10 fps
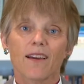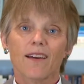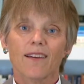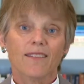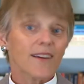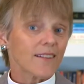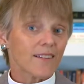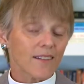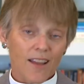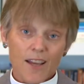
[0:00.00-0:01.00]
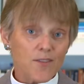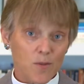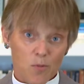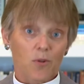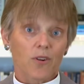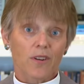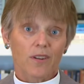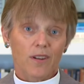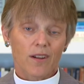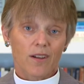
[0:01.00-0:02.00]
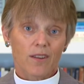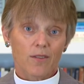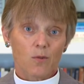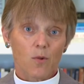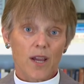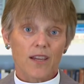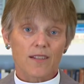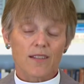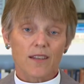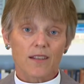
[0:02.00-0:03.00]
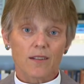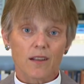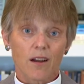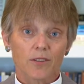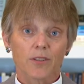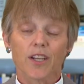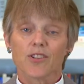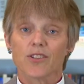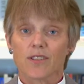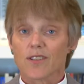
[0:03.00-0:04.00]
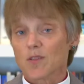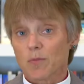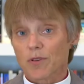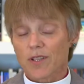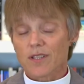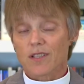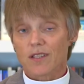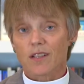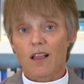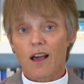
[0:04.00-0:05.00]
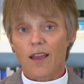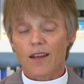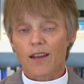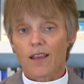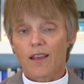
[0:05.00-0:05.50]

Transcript: and then life support, the ways that congregations experience decline.